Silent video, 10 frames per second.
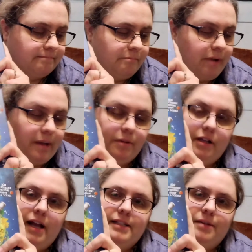Bible
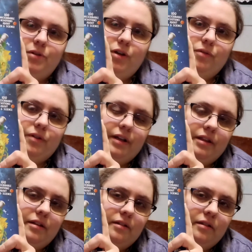class I'm doing with
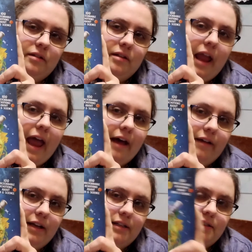
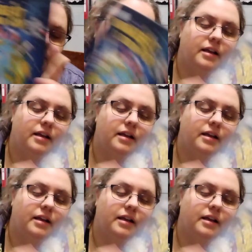Alex.